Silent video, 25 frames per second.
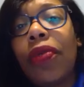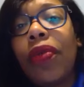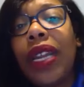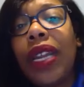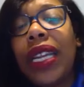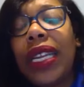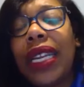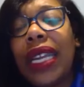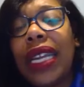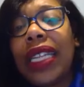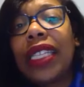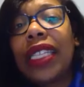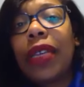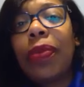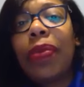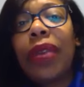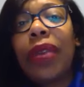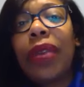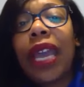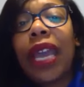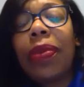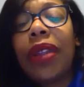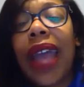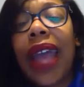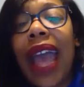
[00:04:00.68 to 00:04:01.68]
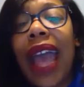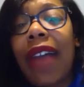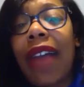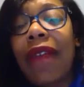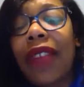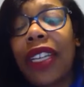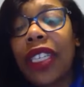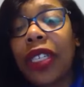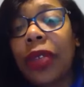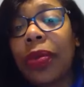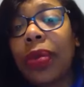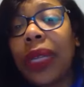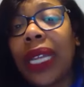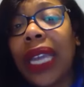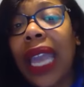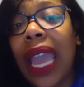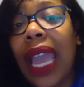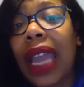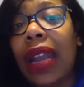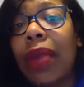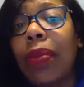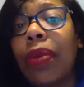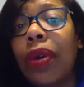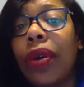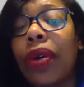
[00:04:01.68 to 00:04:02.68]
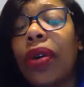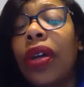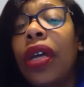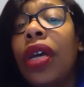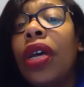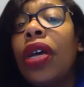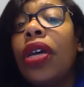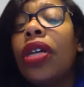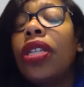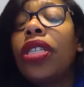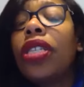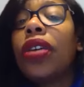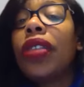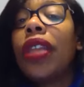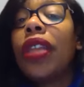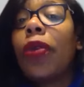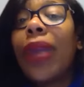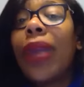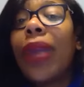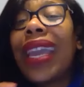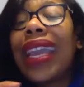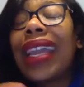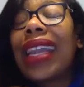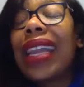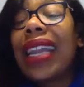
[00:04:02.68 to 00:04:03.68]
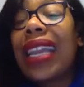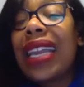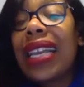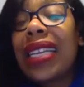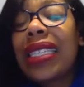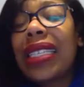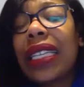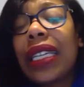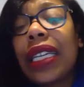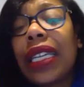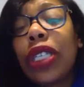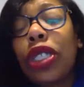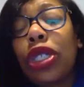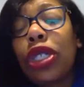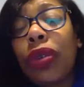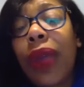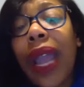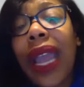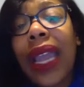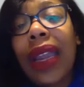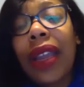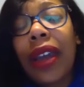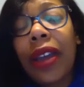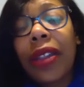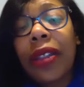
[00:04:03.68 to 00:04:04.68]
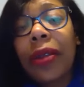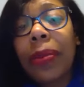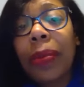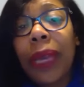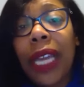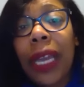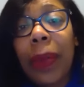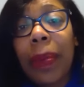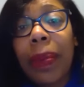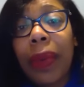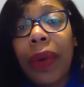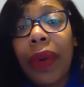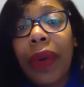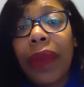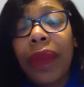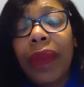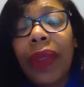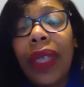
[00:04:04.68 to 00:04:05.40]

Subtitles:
we need to be able to have it duplicatable so that we can easily train other people.